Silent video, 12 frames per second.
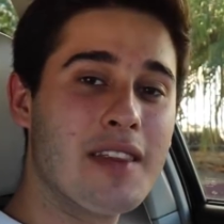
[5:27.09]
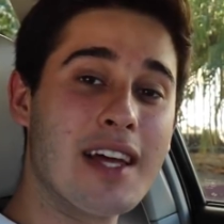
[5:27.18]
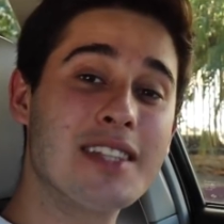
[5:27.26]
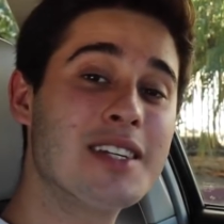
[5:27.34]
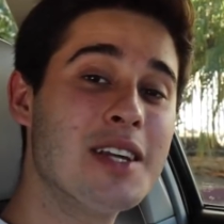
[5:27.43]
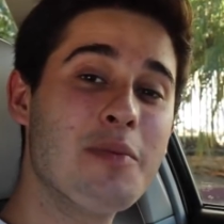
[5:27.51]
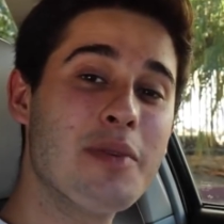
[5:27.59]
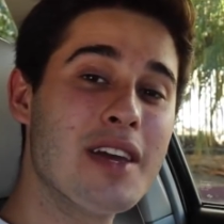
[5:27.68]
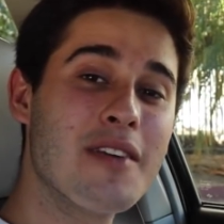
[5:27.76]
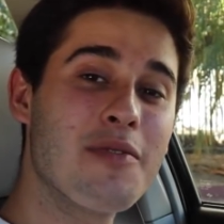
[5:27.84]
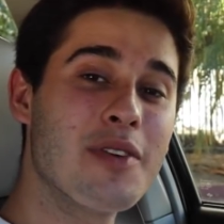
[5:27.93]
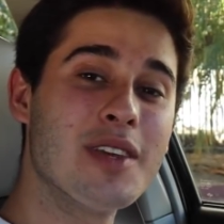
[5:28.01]
That's gonna be
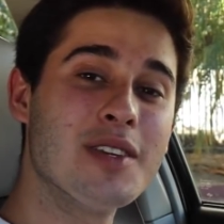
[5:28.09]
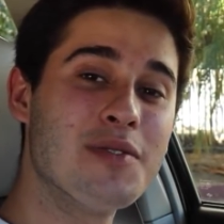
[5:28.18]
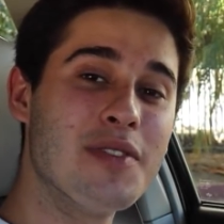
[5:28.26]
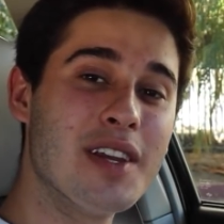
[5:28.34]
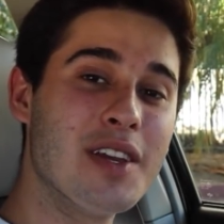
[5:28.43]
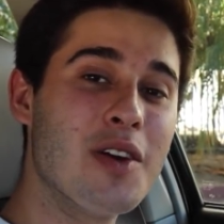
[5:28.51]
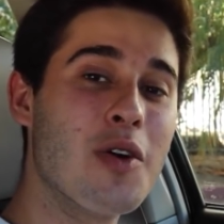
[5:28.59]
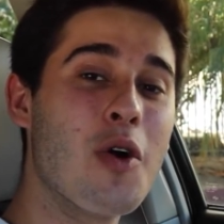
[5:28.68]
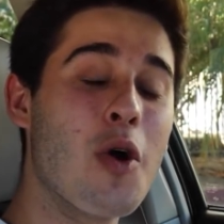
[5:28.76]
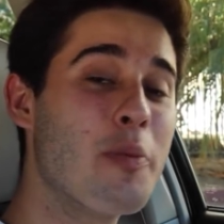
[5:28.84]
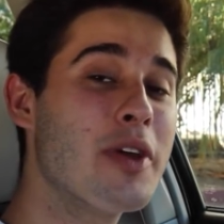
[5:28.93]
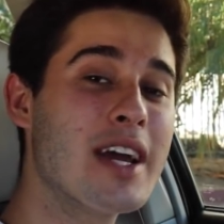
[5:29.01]
it for this video.
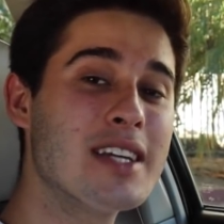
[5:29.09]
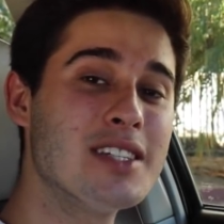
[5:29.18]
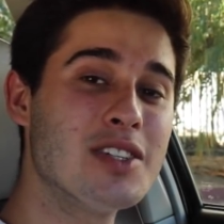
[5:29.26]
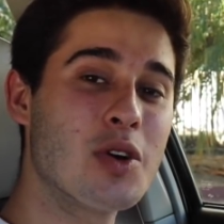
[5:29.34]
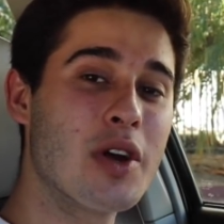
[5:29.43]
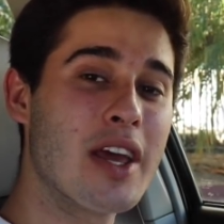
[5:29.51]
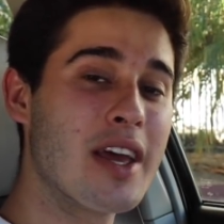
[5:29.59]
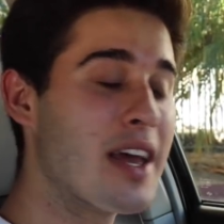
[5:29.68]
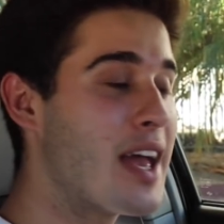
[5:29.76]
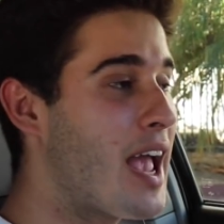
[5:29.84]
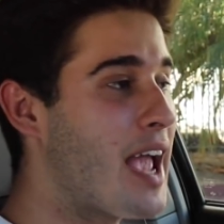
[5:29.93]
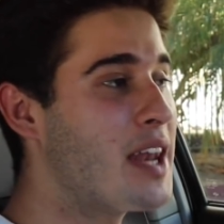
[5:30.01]
Hope you guys enjoyed it.
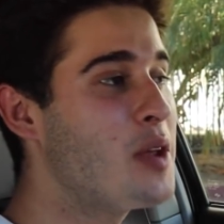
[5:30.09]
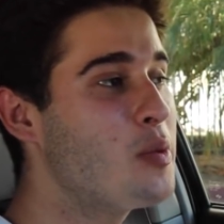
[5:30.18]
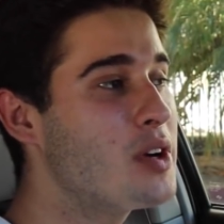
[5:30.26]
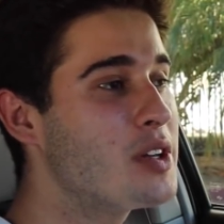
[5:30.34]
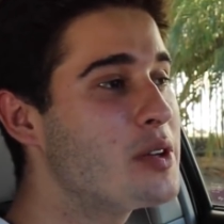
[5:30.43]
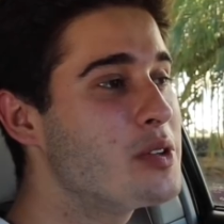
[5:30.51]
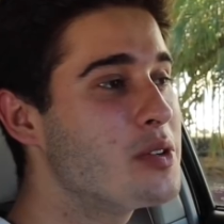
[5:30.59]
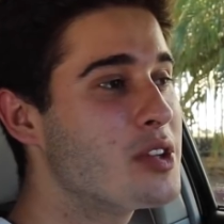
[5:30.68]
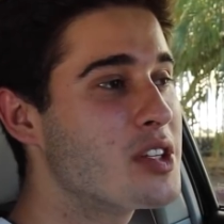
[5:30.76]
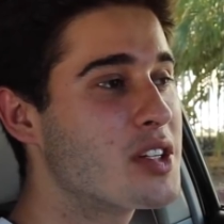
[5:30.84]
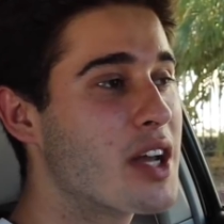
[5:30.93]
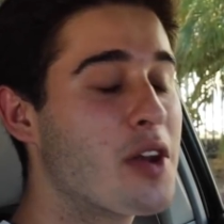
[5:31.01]
Anyone new to
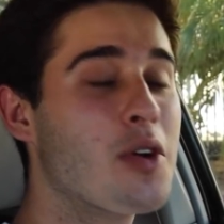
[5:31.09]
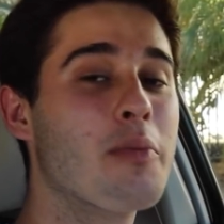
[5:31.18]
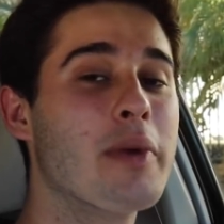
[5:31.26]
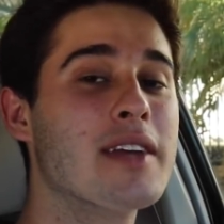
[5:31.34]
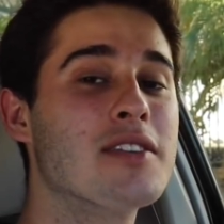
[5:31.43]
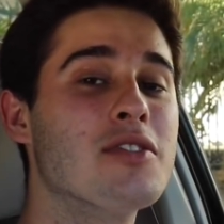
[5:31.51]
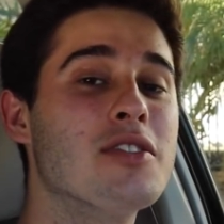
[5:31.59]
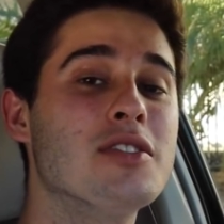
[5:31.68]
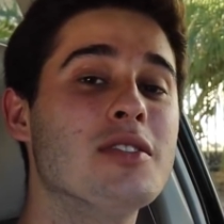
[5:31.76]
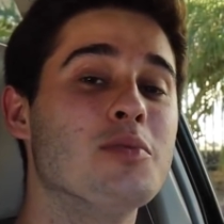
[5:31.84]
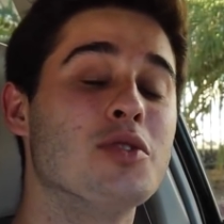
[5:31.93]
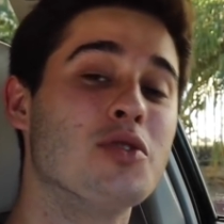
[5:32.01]
this channel, make sure to
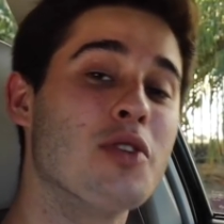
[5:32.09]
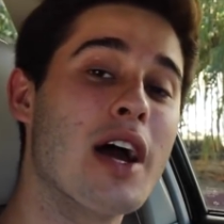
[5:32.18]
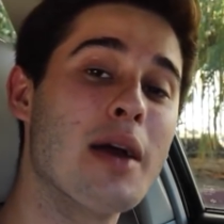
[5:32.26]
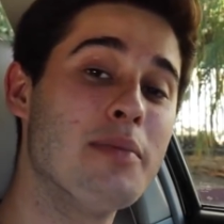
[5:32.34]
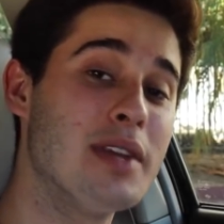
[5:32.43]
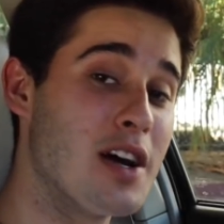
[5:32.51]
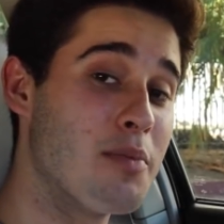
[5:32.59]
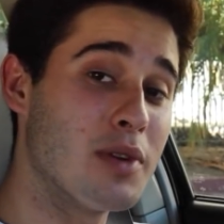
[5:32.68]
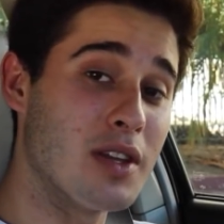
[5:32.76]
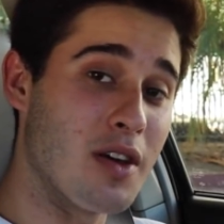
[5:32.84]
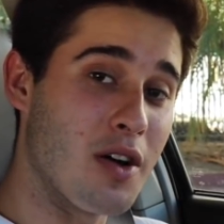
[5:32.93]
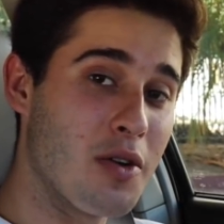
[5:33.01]
subscribe down
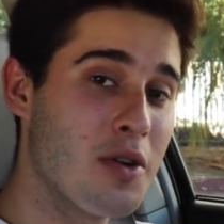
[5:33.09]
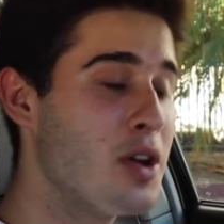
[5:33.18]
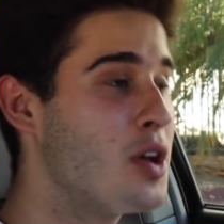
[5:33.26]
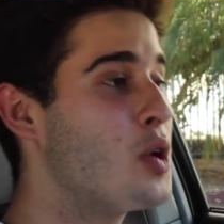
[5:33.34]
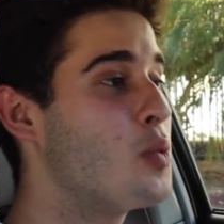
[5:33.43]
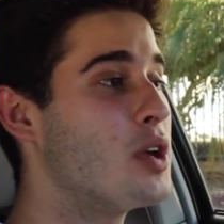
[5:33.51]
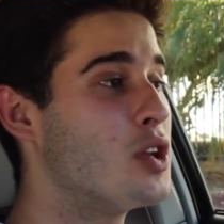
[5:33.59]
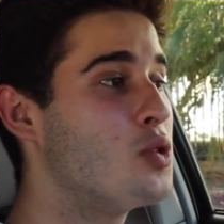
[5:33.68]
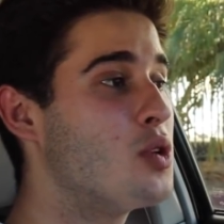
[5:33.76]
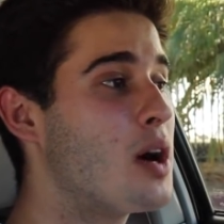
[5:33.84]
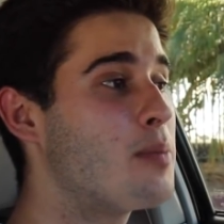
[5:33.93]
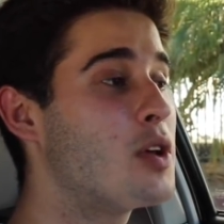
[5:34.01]
below. We
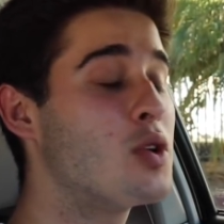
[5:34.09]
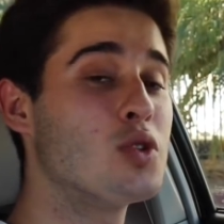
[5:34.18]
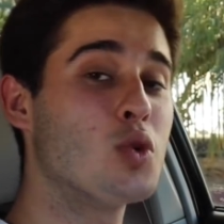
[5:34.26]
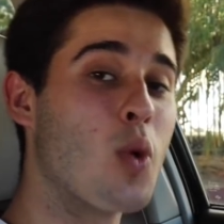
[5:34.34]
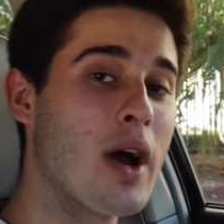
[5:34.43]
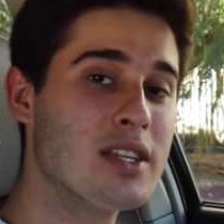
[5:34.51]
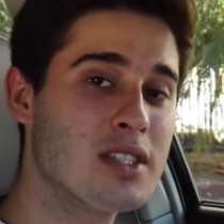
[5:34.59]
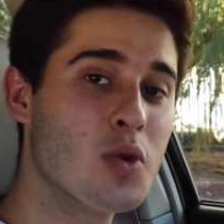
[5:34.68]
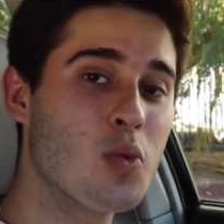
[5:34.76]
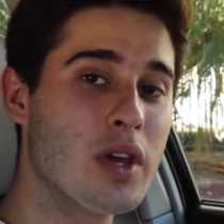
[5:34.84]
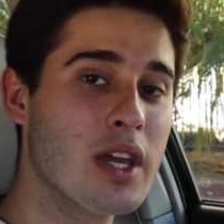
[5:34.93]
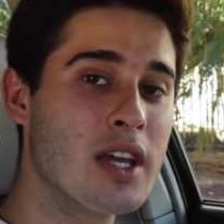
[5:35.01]
do upload twice a
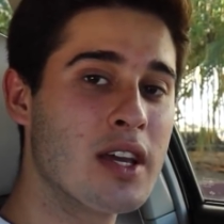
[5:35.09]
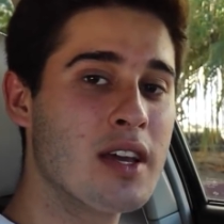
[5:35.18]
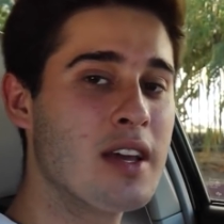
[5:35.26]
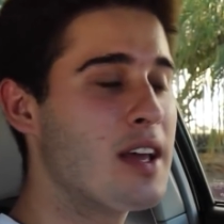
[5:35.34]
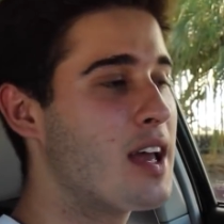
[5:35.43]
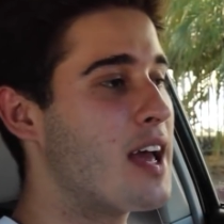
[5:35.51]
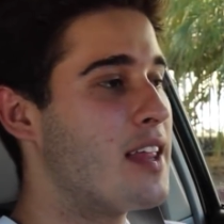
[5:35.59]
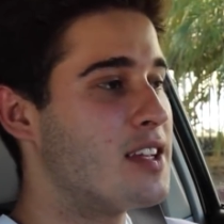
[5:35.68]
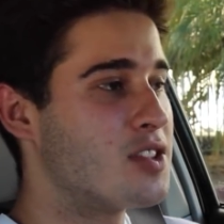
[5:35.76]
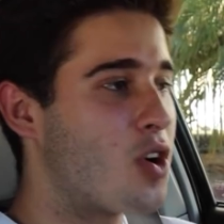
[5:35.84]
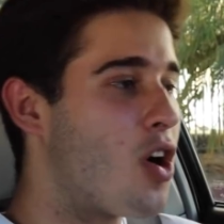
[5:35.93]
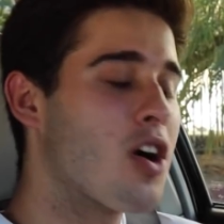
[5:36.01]
week and
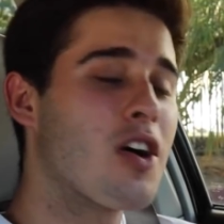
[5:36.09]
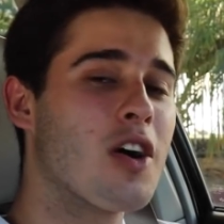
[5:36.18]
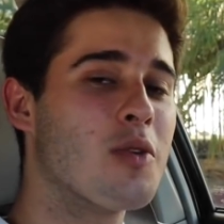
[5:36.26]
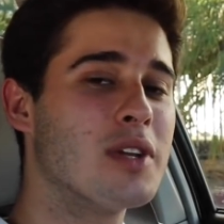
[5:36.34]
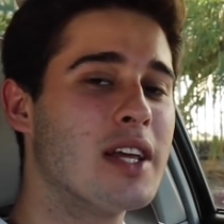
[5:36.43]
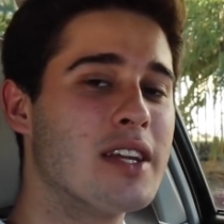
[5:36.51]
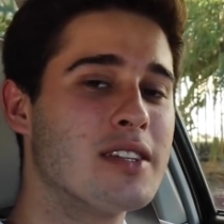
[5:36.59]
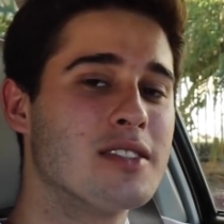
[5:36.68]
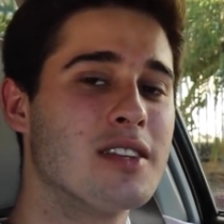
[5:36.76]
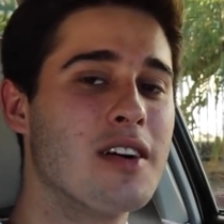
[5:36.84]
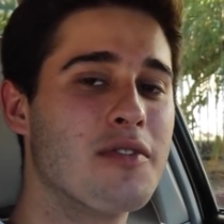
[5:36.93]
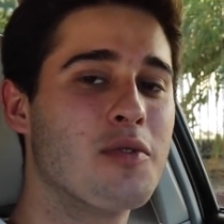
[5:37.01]
it's all car related
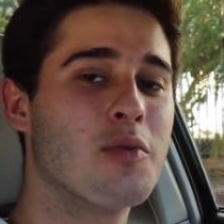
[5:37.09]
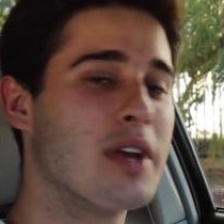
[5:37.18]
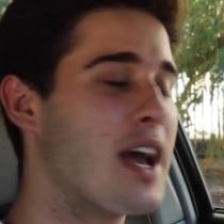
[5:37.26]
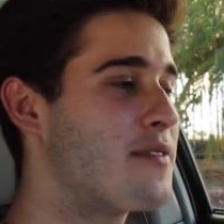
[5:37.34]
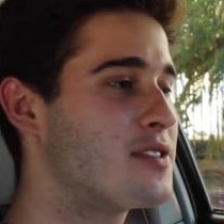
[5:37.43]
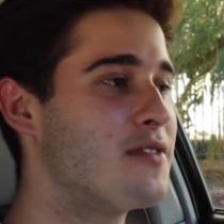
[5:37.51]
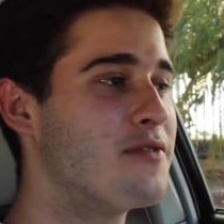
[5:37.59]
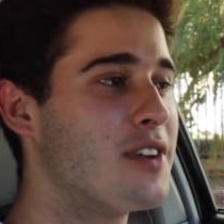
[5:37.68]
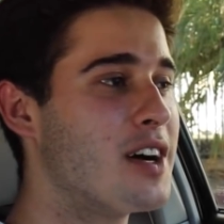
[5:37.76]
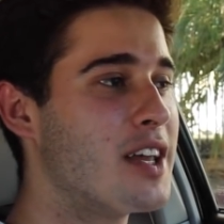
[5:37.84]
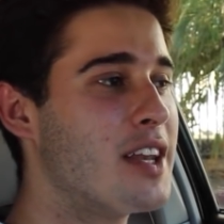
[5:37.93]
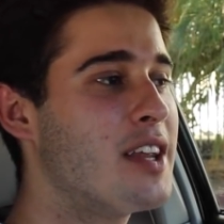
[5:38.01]
stuff. We have some
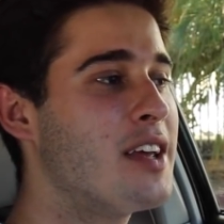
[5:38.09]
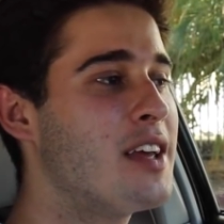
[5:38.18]
fun